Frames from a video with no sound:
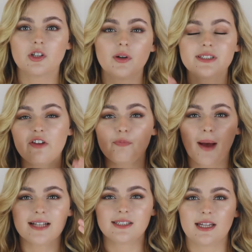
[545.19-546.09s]
So once I've
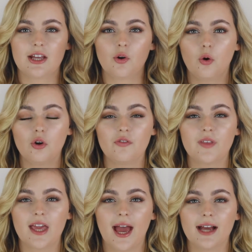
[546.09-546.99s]
patted in all of
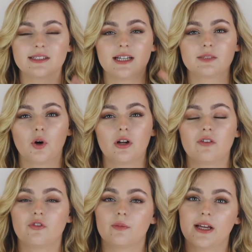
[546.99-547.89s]
the excess
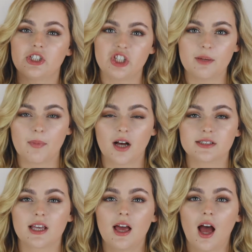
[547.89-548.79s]
product from my sheet mask,